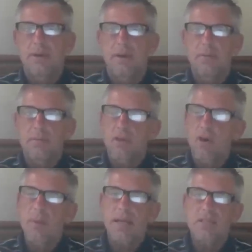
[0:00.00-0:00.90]
Well,
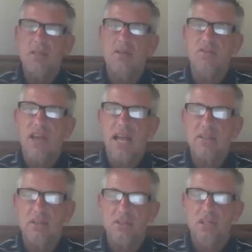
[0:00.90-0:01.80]
go back to those
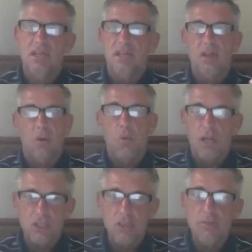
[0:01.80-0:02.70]
factors.
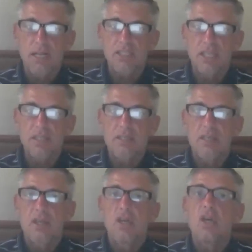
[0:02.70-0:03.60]
What's your budget?
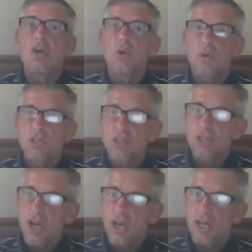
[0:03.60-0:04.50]
Who is your
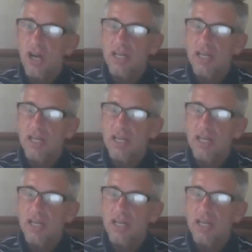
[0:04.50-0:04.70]
target